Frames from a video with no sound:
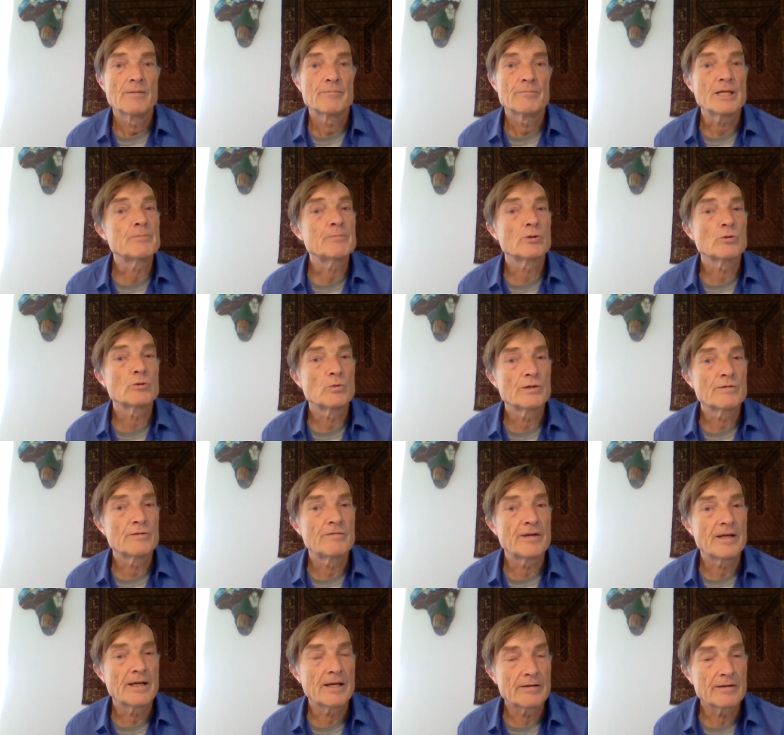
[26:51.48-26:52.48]
people would
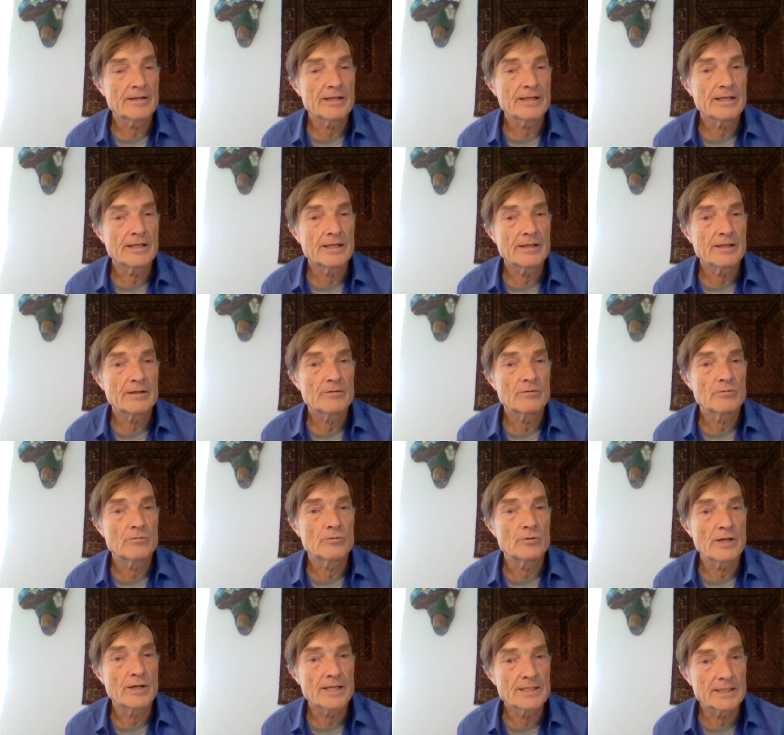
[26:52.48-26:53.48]
very
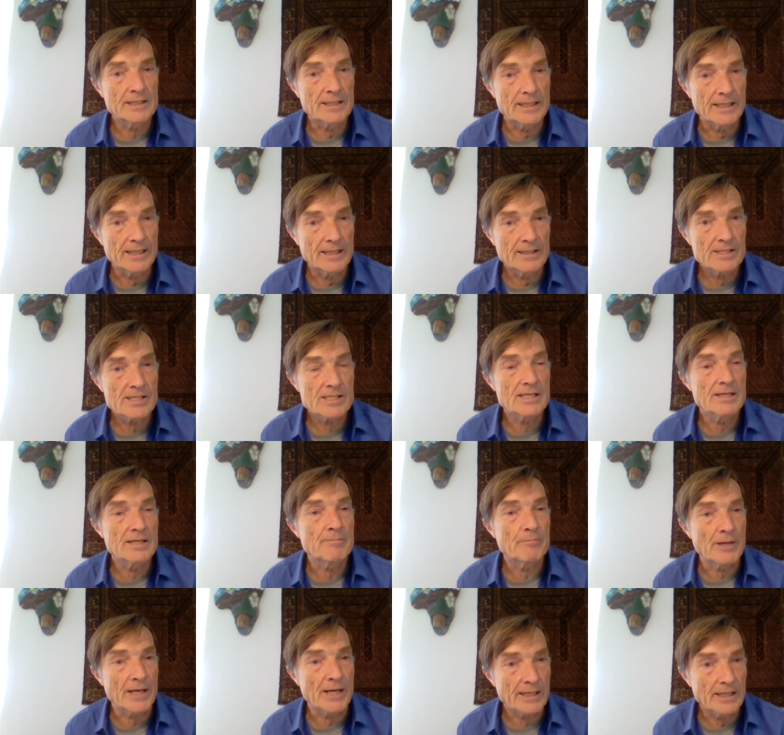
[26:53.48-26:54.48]
readily
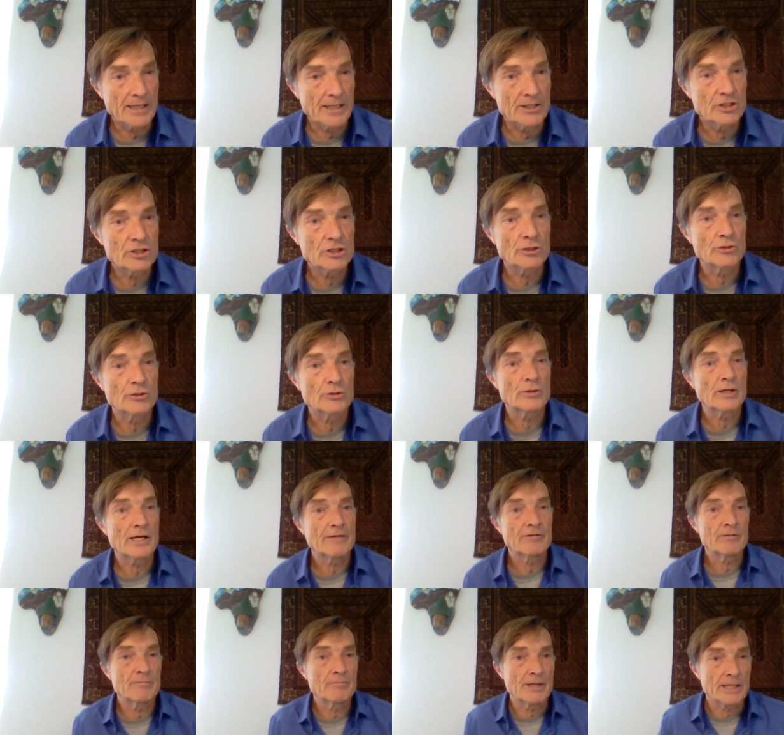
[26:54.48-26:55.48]
slip back into
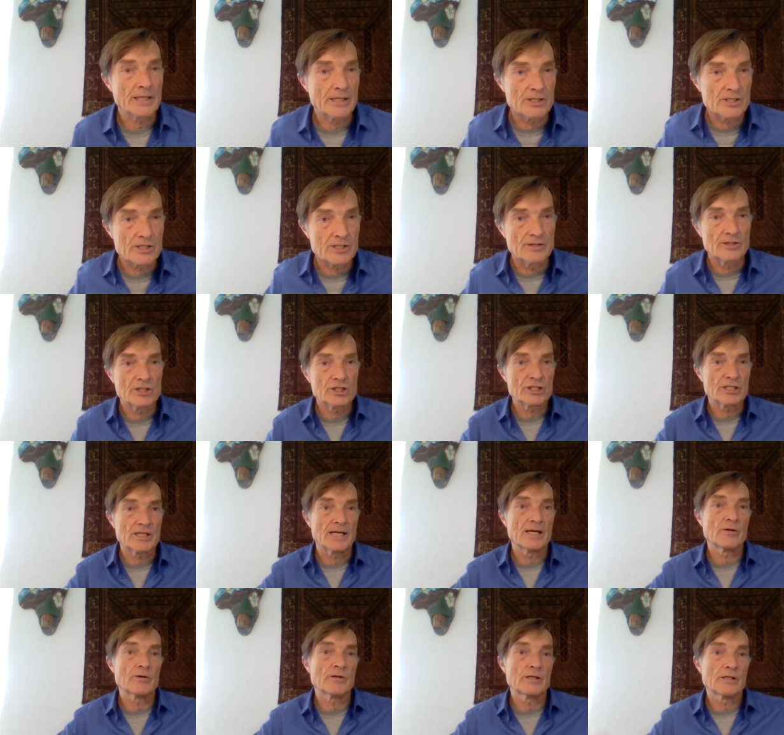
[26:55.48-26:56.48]
having buckets in the
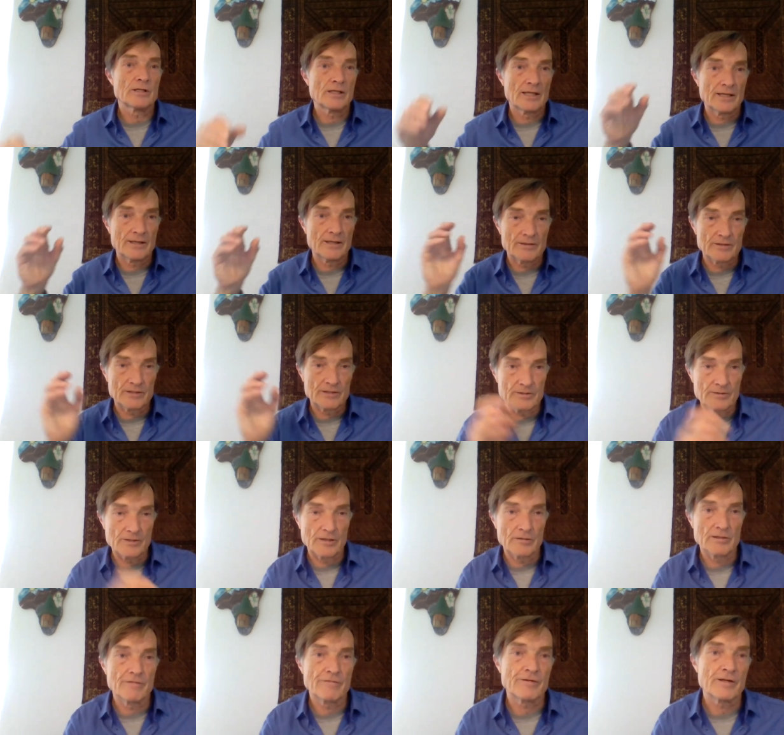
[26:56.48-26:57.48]
shower and
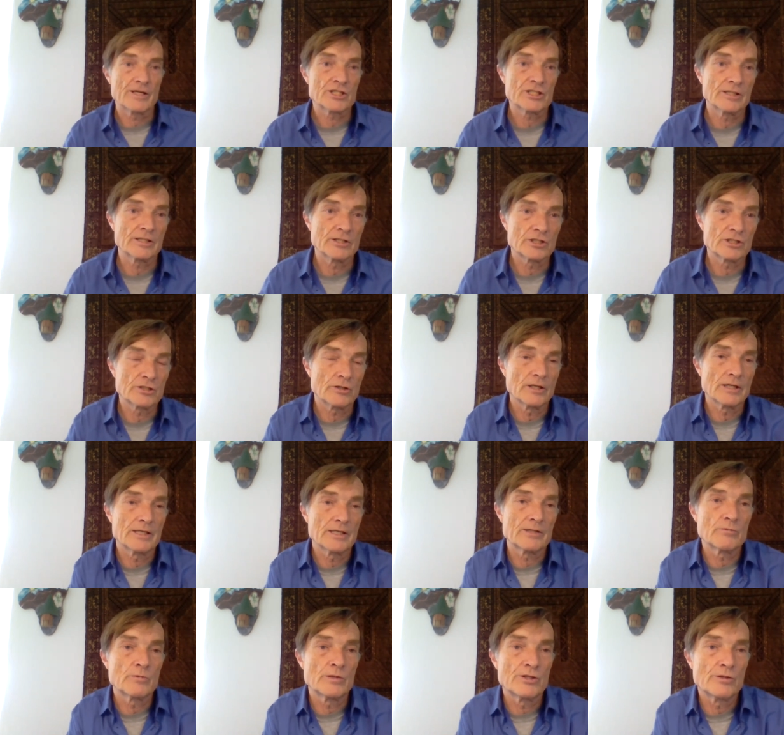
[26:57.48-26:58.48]
only flushing the
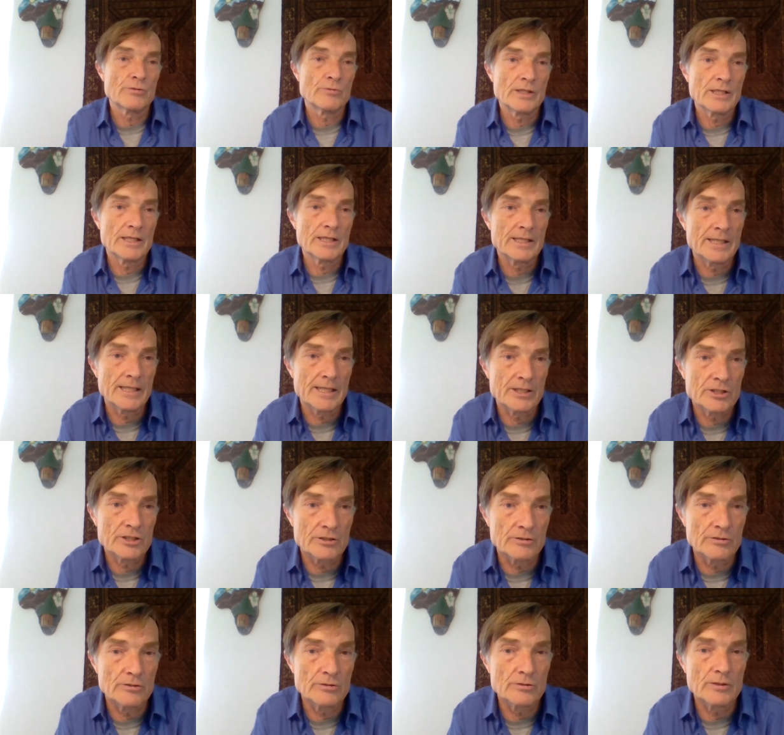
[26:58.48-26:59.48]
toilet when you really need
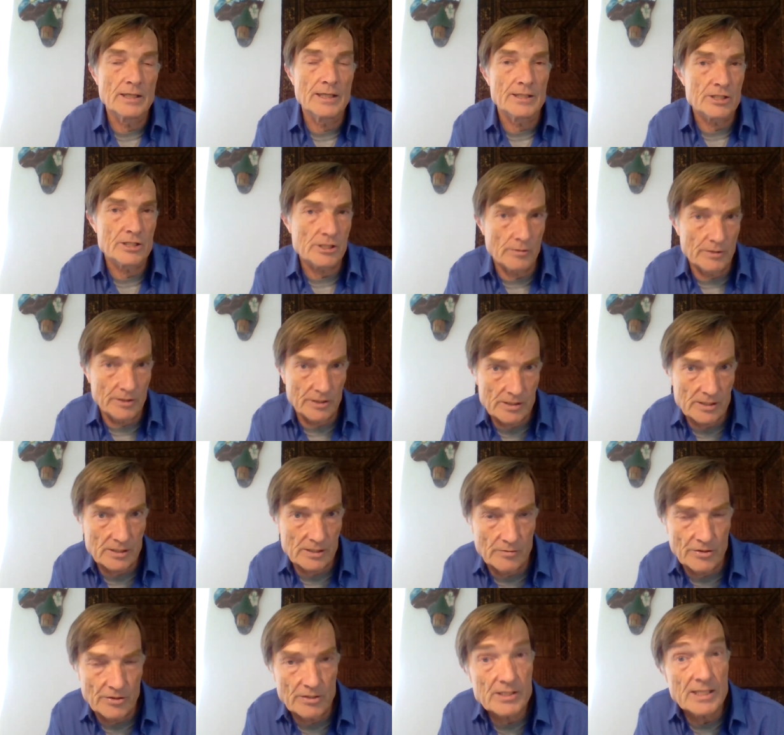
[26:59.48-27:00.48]
to, and so on and so
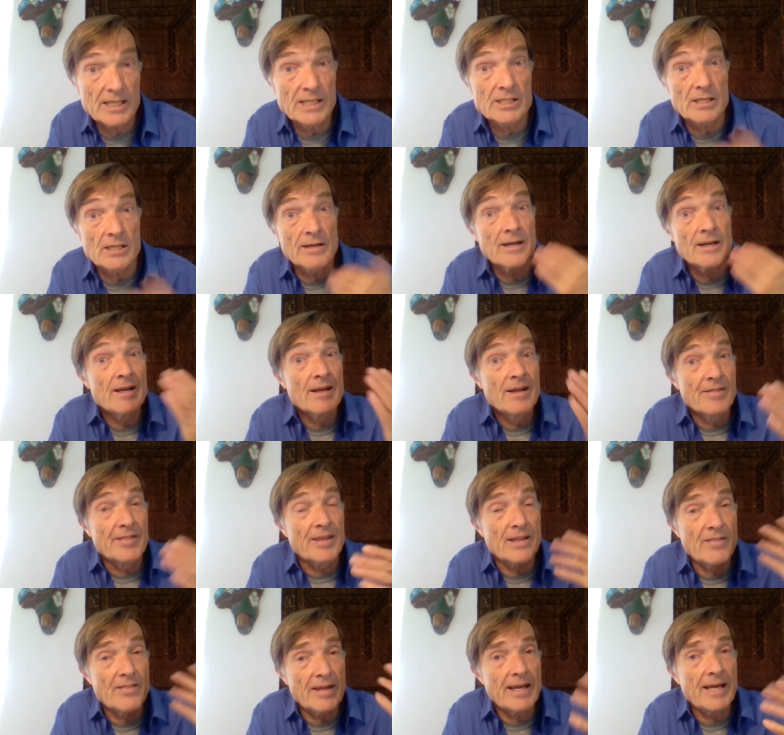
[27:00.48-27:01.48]
on. Those things are,
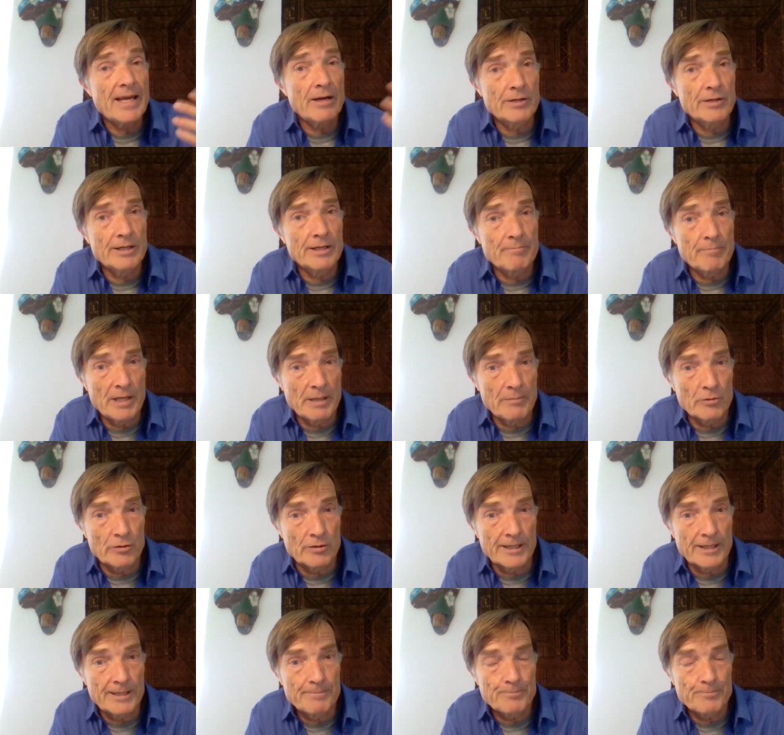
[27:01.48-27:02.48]
they're there in
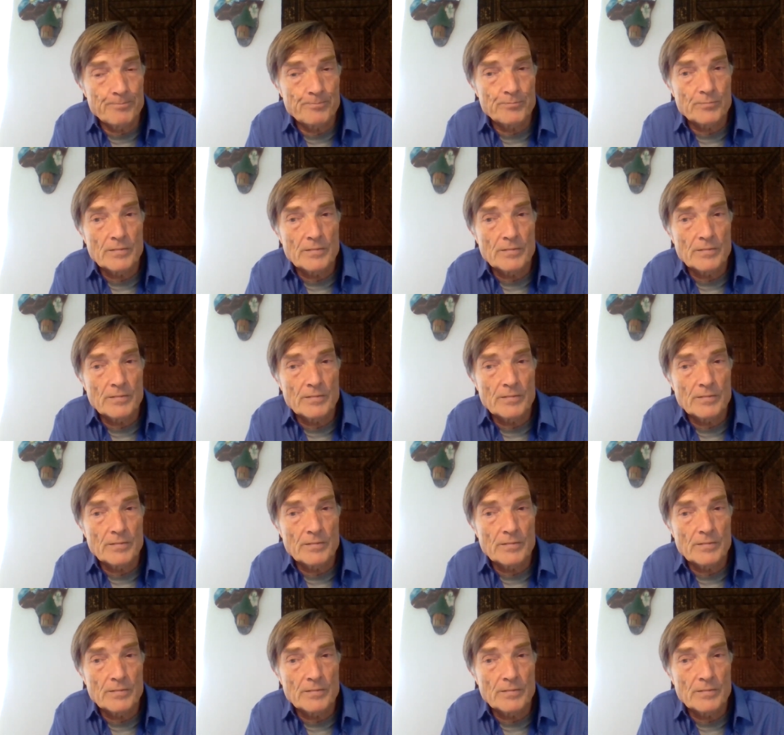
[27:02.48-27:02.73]
memory,